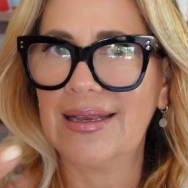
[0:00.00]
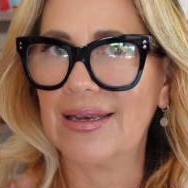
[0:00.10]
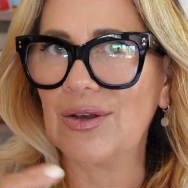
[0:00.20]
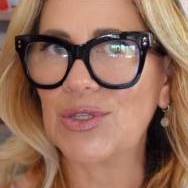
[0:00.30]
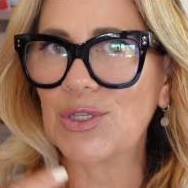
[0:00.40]

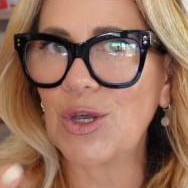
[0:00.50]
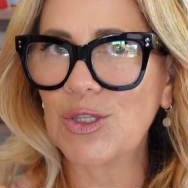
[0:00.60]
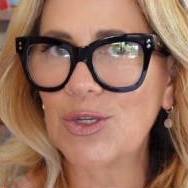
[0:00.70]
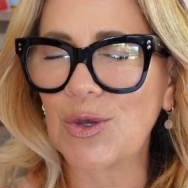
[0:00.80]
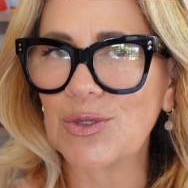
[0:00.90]

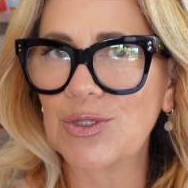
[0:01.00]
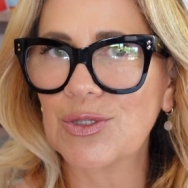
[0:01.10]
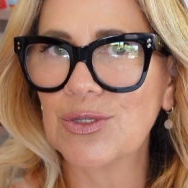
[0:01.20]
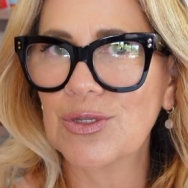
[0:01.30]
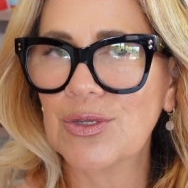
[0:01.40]
Nosotros,
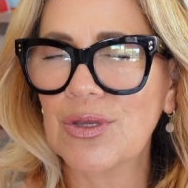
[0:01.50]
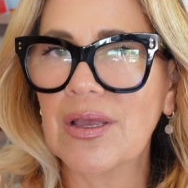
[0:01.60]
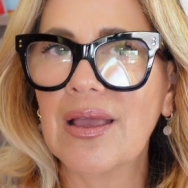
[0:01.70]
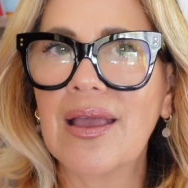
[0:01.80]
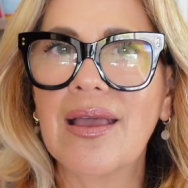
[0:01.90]

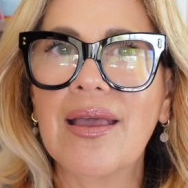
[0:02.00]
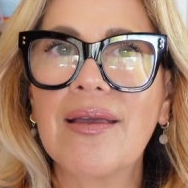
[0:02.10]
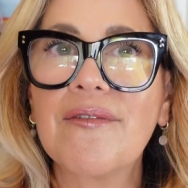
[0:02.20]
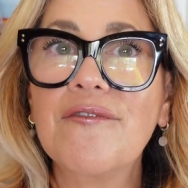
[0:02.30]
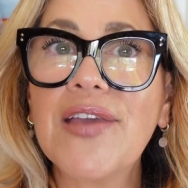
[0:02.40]

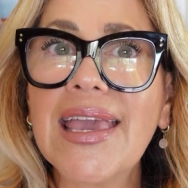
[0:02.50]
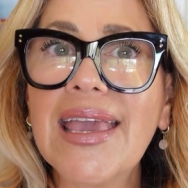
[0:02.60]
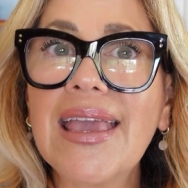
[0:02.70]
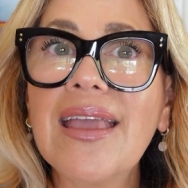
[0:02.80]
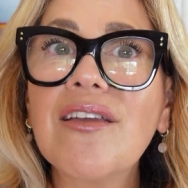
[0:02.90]

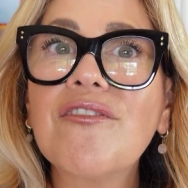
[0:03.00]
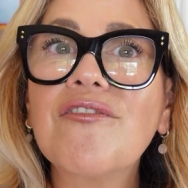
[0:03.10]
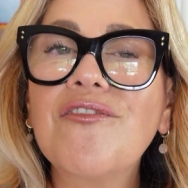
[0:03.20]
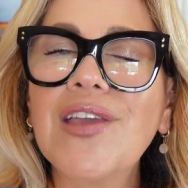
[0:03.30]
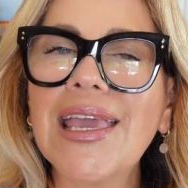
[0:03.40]

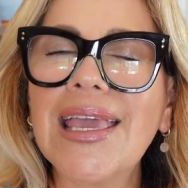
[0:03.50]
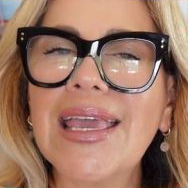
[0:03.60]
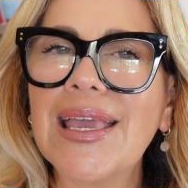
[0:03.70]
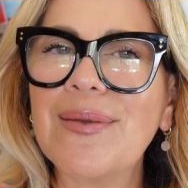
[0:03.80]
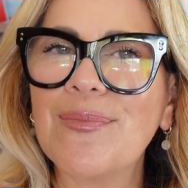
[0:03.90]

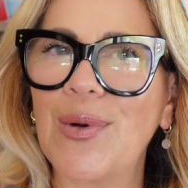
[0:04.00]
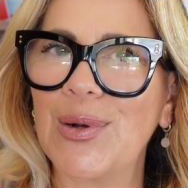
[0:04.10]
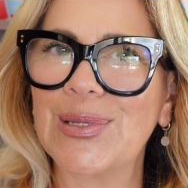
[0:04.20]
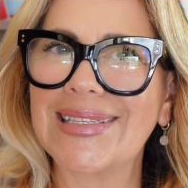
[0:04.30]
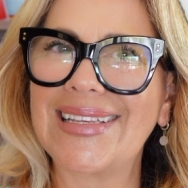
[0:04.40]

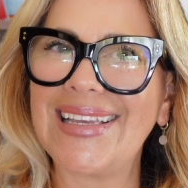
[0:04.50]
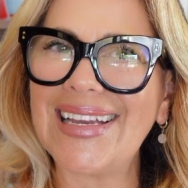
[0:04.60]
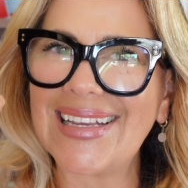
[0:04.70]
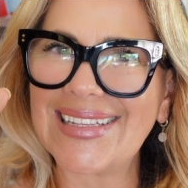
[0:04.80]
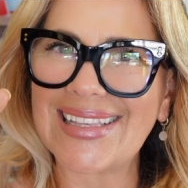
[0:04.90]
vivimos.
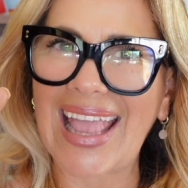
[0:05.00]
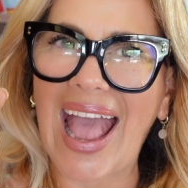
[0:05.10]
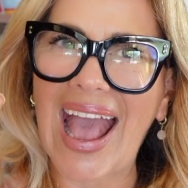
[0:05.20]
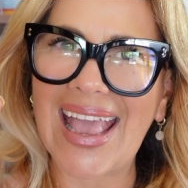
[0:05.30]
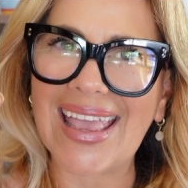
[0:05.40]
Here is the
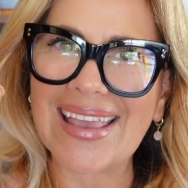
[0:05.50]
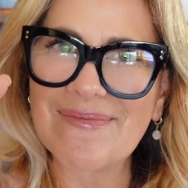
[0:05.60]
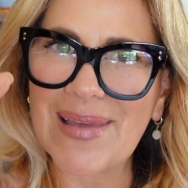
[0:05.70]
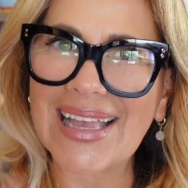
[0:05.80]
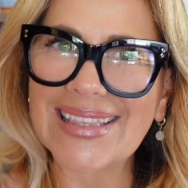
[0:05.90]
I.
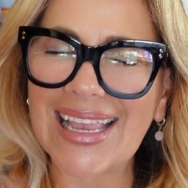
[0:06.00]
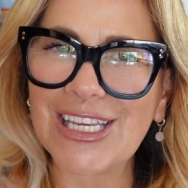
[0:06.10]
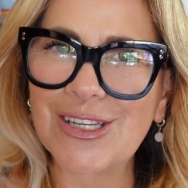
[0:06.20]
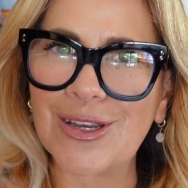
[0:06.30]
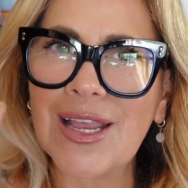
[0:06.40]
Pay
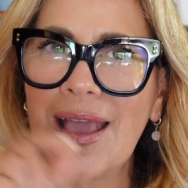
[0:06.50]
attention.